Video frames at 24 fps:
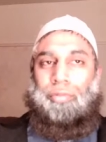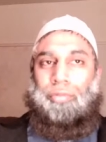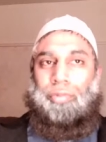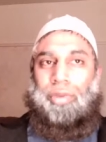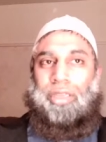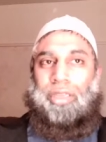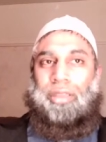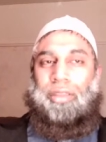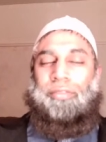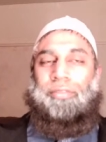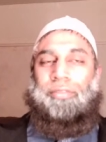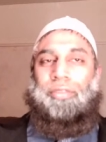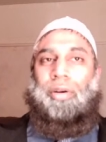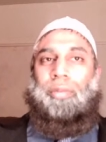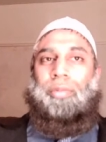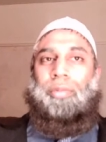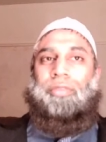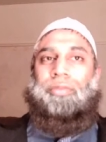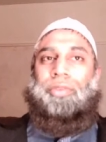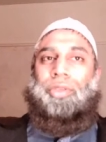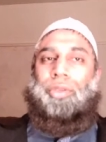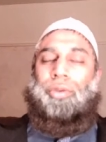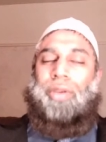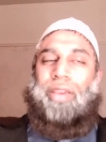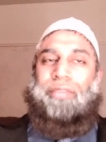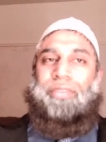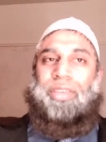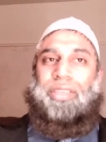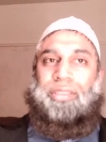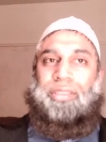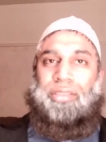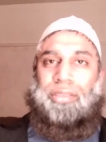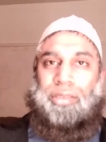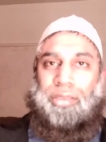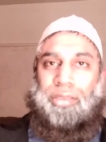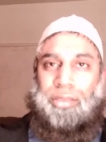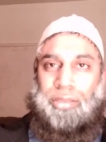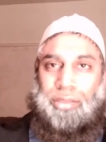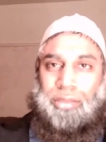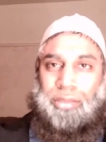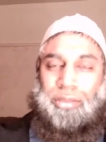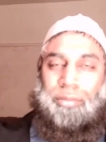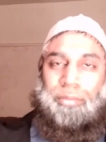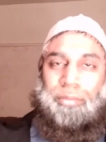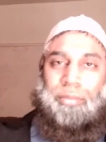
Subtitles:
in the form of new evidences.